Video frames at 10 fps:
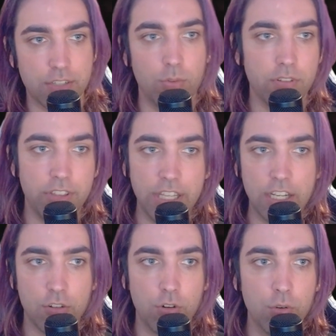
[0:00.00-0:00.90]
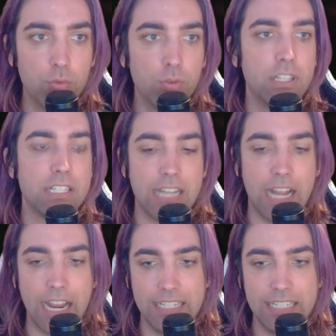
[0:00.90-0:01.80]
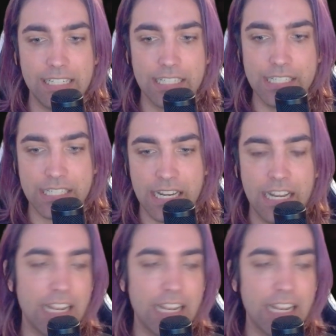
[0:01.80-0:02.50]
One of the coolest ideas